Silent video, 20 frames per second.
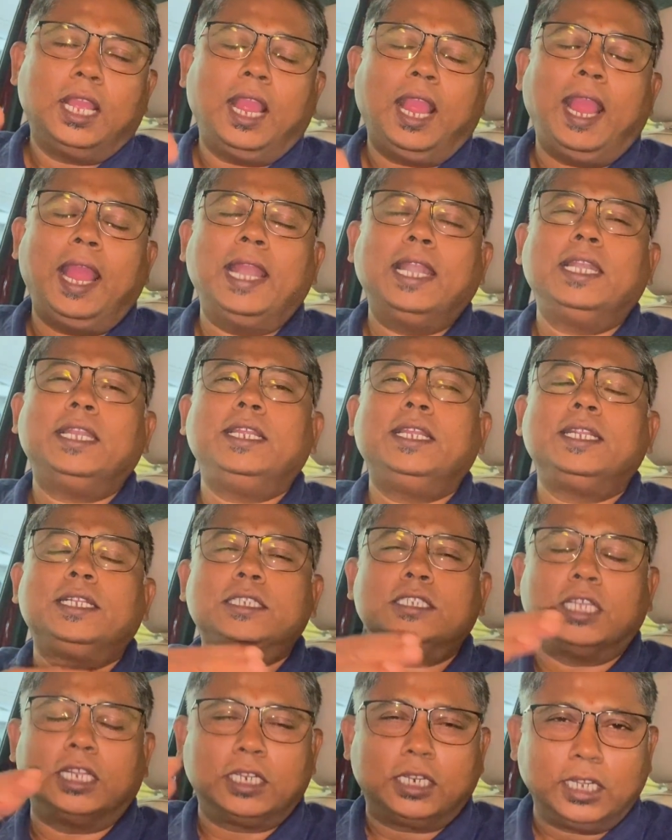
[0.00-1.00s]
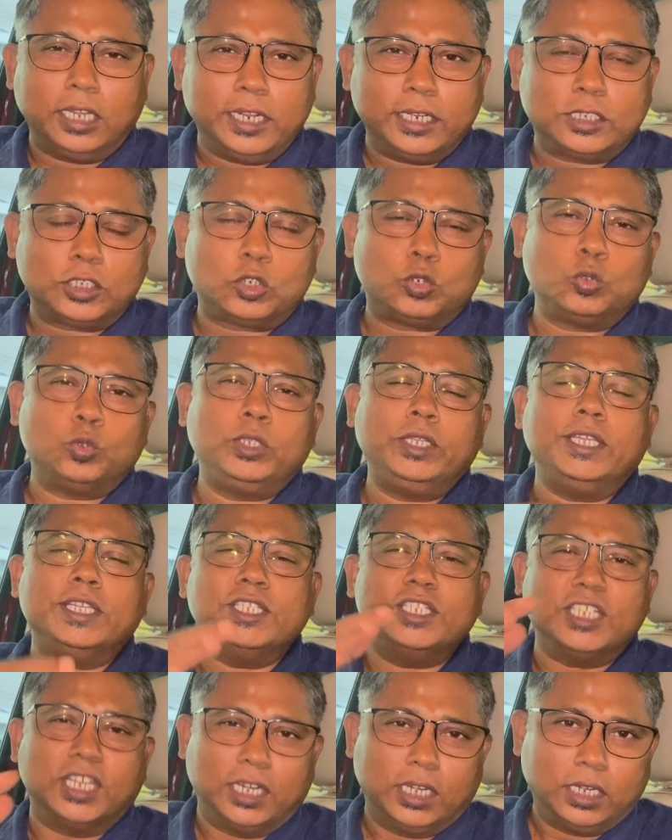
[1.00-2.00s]
and it circulates through the
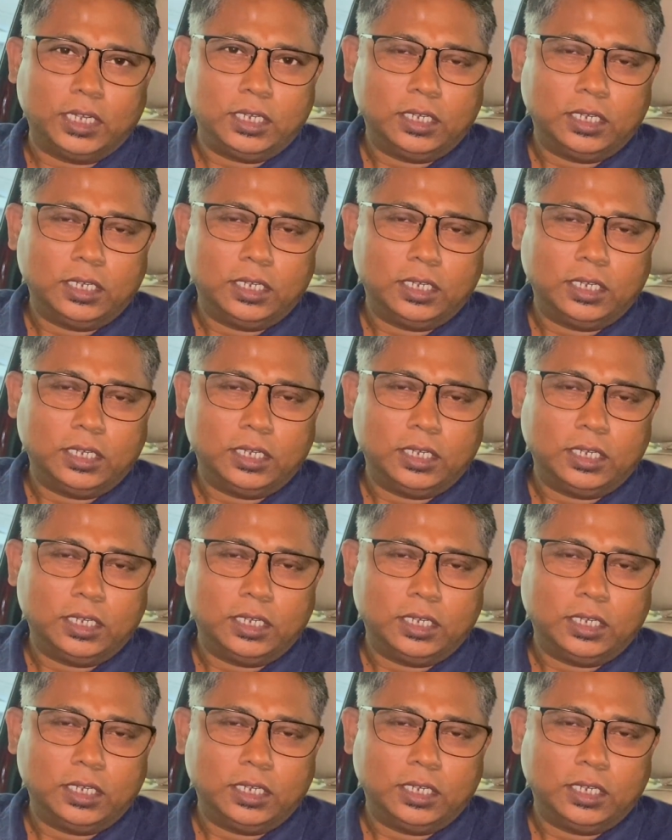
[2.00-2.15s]
engine.